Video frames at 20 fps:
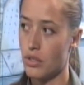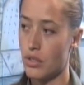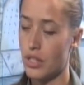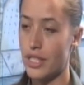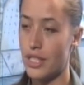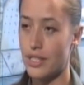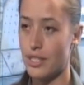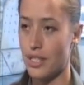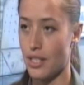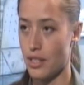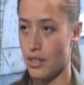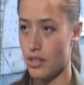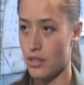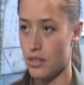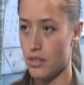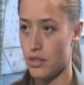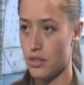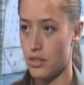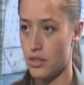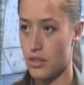listen
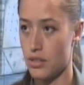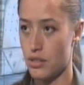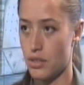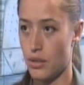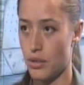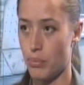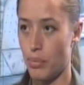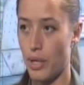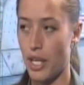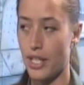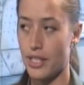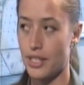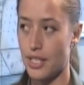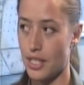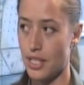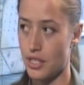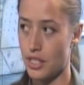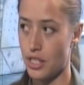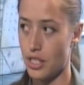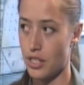and pay
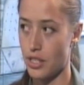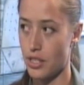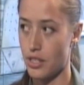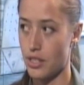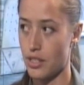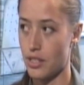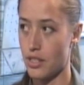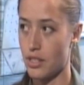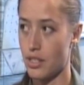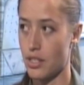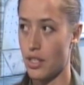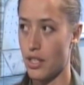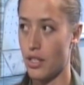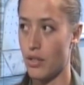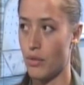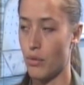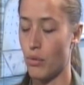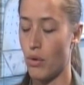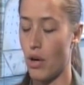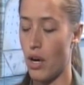attention
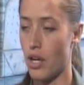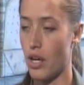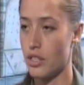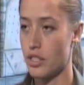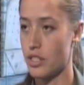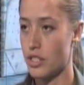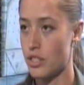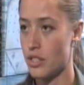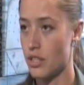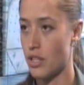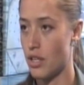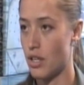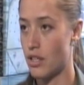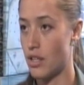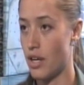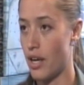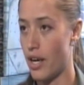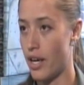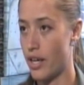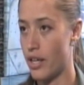and watch on
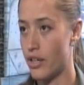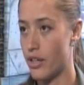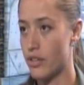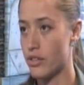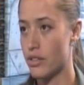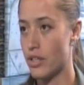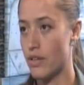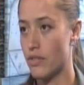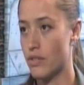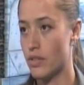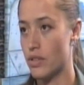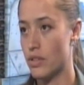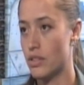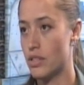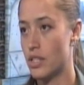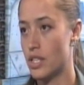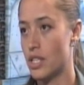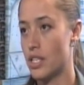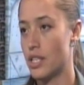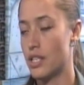a higher level,
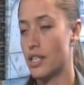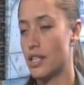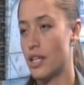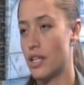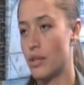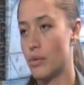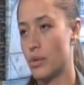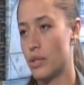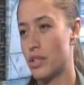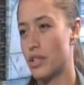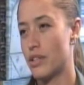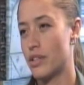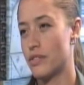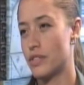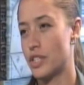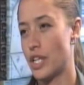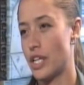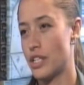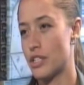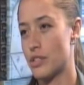that it wouldn't
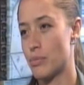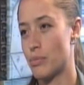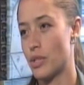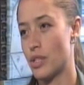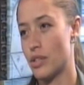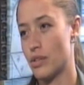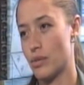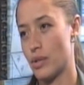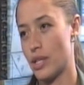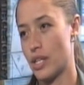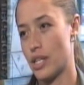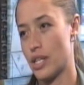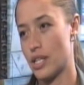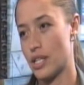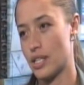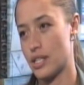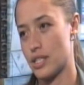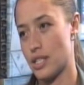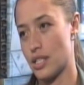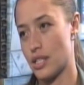have changed me the way that
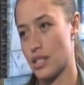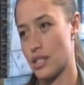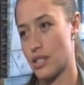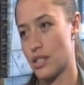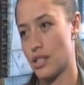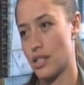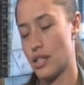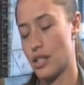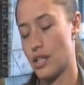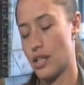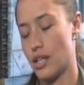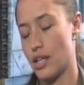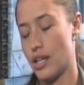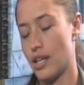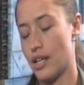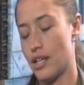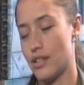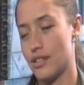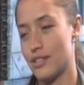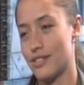it did. Mm.
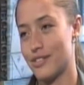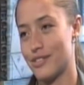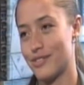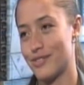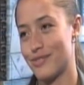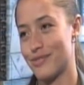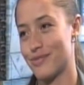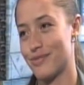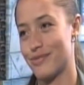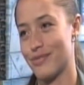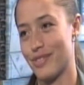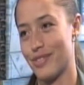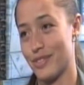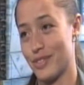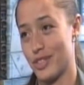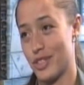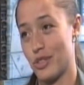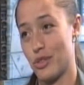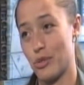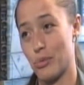And
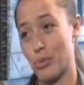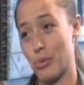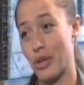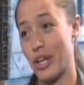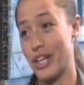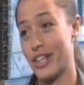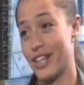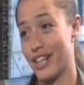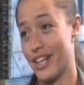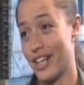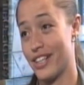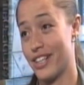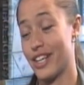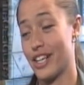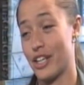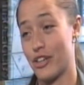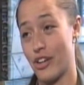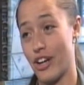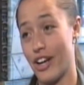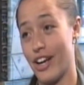to the point that I
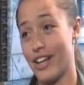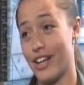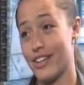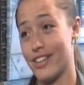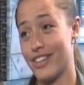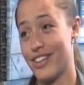like cried